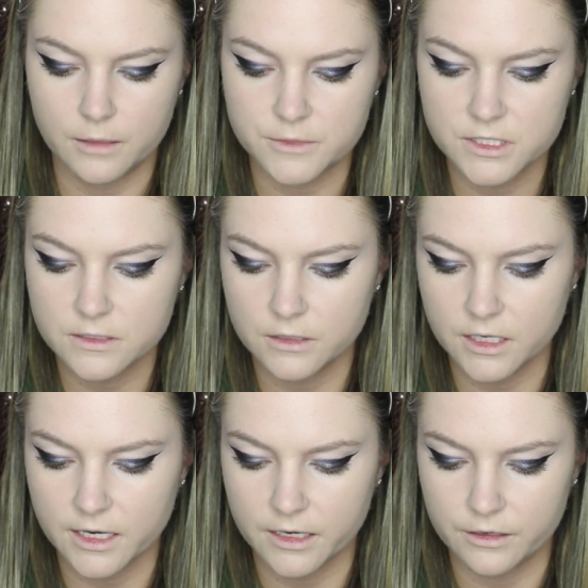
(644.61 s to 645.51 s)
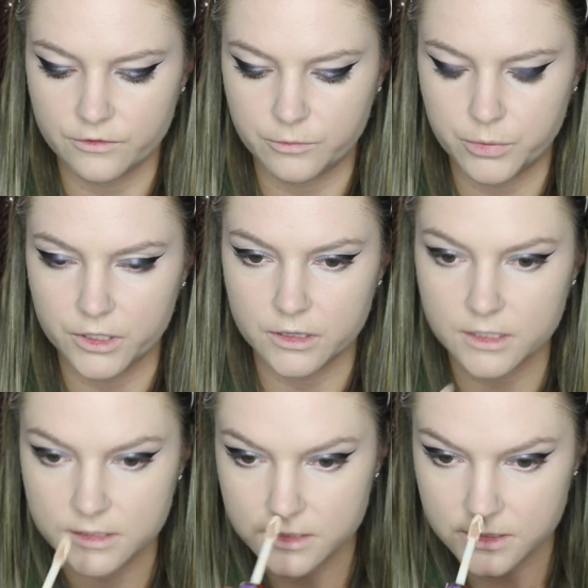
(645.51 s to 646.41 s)
I'm just going to kind of put
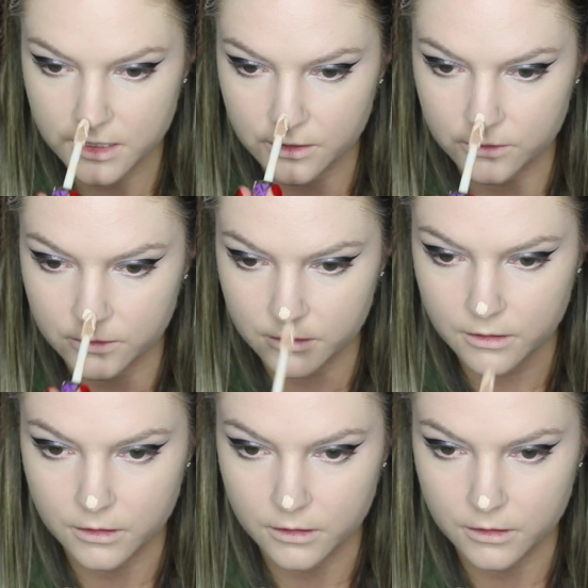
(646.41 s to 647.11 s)
this down